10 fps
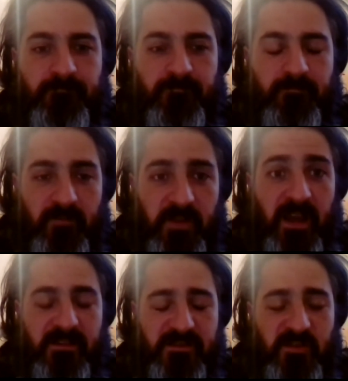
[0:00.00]

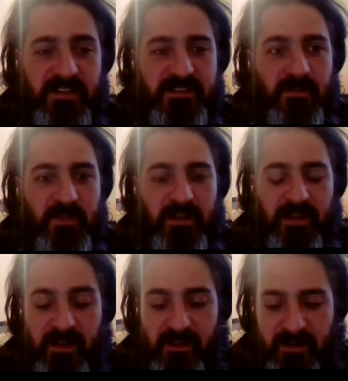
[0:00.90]
Yeah, so that's something that
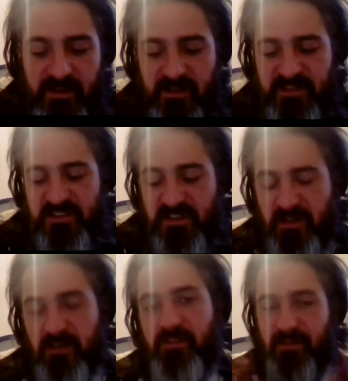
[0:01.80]
this year
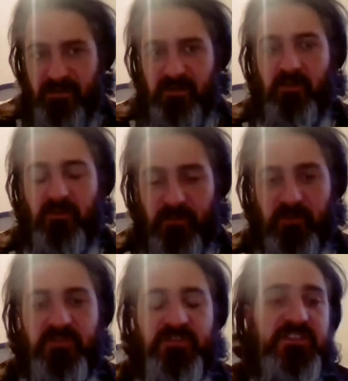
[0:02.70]
and further
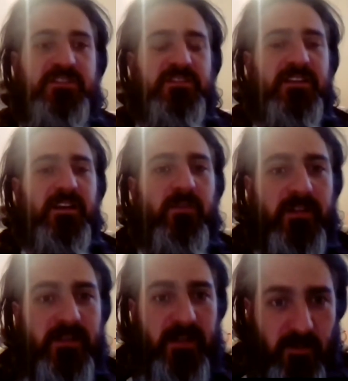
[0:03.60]
seasons that I
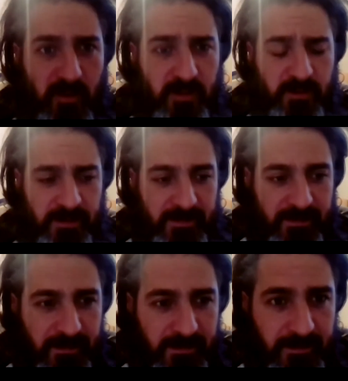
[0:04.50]
want to take more
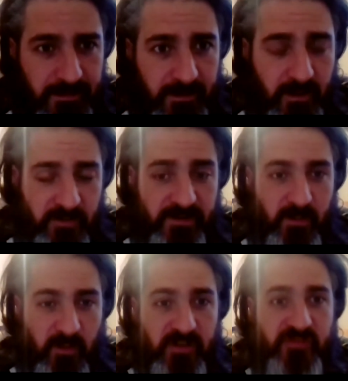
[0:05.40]

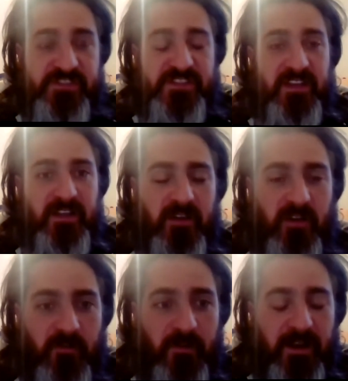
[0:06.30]
interest
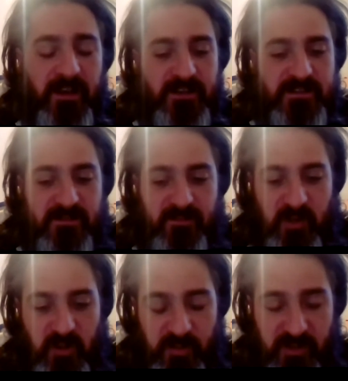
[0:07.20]
in, finding some,
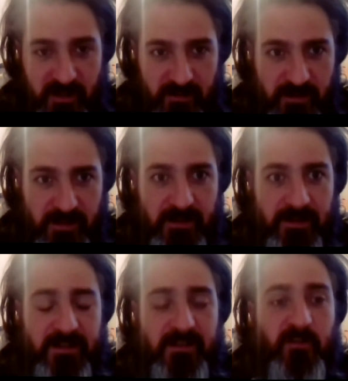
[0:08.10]
particularly
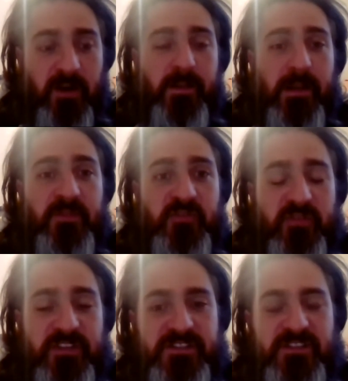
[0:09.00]
neglected crabapple
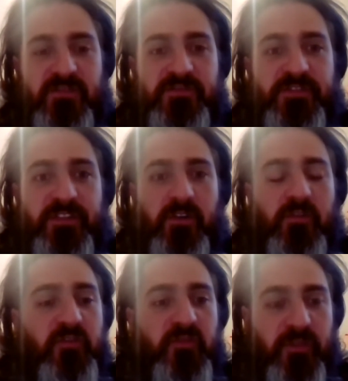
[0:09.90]
trees and using
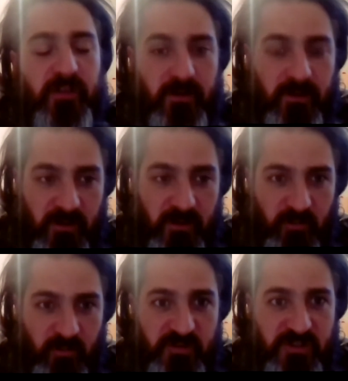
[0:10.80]
those for,
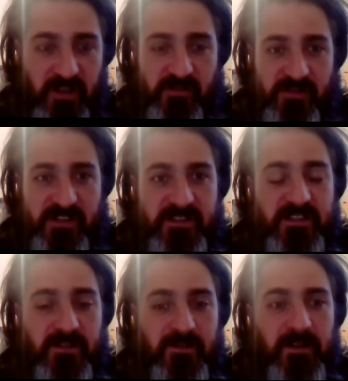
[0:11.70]
rootstock trees and
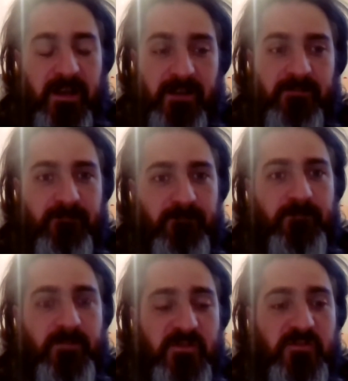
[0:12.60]
stuff like that,
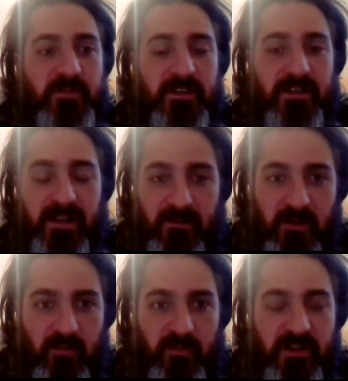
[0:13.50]
assuming that they have,
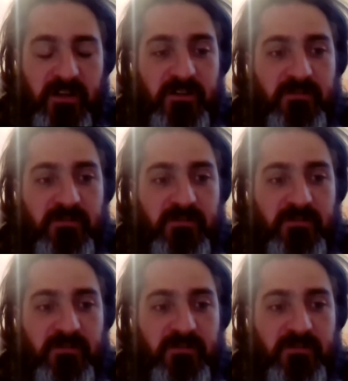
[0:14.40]
really good,